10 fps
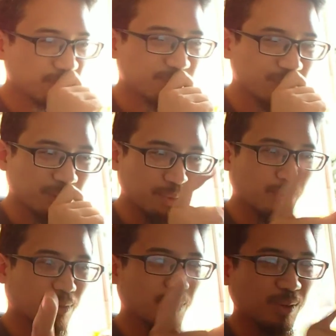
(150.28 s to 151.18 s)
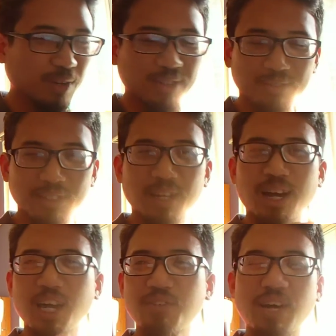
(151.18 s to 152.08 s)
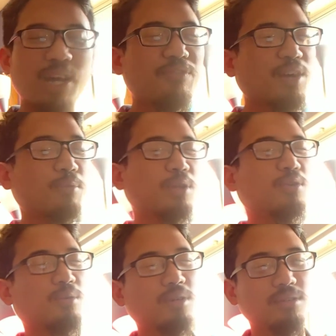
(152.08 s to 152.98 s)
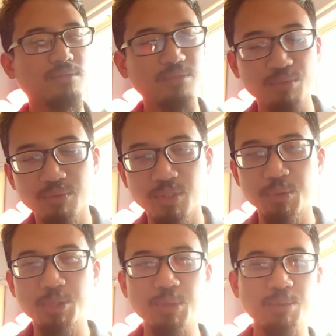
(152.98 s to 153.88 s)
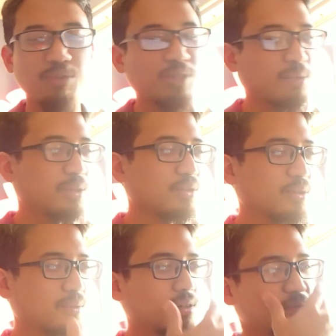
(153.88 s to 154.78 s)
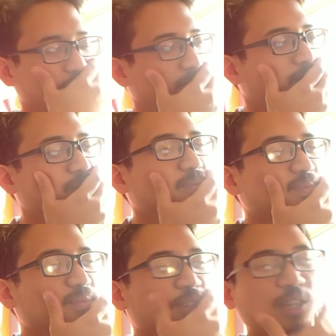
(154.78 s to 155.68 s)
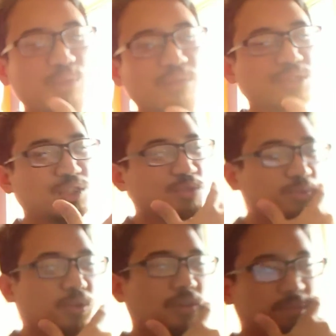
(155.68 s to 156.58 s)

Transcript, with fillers: The people from Norway. I have family in Norway. Vietnamese people, family in Norway. You know, refugees from the war.